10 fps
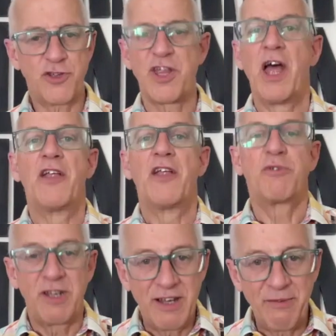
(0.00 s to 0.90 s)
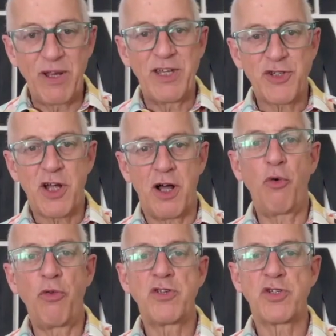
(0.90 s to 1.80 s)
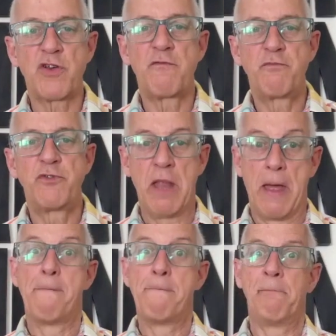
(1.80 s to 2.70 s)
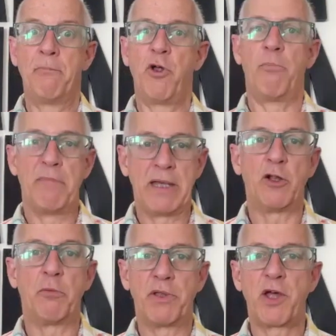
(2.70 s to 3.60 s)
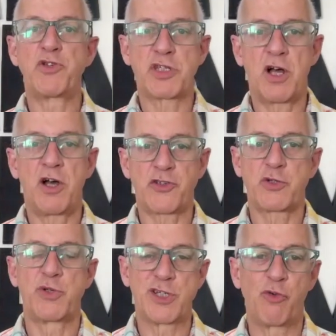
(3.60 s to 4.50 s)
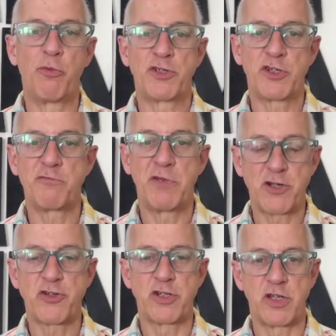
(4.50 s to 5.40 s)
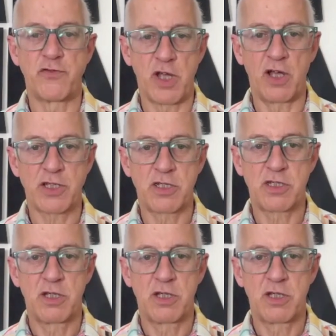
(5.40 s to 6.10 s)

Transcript: So when you start all those sort of not menial, but those tasks which are almost administrative tasks,